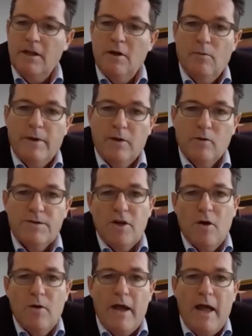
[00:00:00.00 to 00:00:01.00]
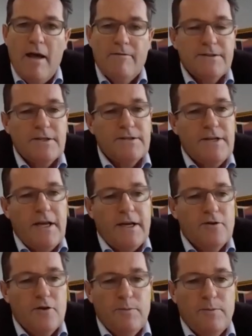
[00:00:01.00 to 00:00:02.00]
We also have, as a
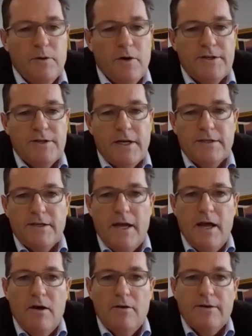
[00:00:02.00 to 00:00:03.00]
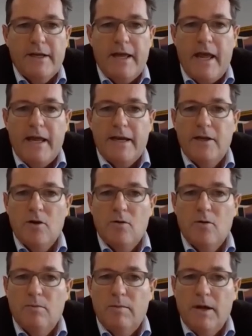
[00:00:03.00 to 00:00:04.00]
secondary project, our Ancuabe
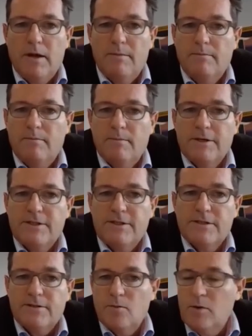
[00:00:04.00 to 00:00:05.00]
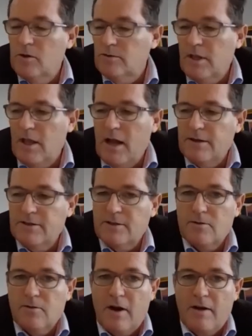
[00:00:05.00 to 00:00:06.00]
Hill, which is the world's largest
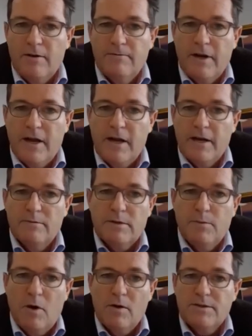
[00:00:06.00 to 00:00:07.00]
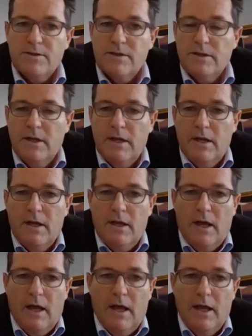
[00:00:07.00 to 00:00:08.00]
graphite and vanadium deposit.
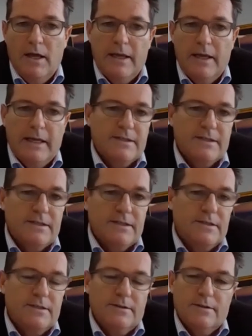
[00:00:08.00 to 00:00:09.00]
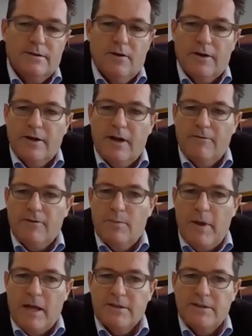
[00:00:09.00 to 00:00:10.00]
It's got enough
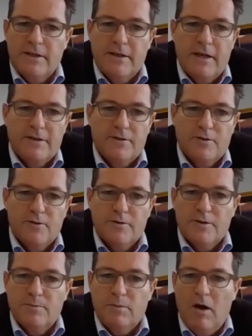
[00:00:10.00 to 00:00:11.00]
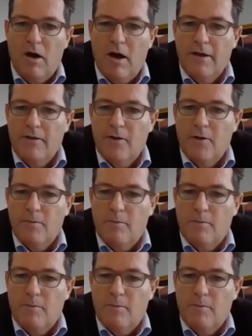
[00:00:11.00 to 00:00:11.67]
capacity there to supply the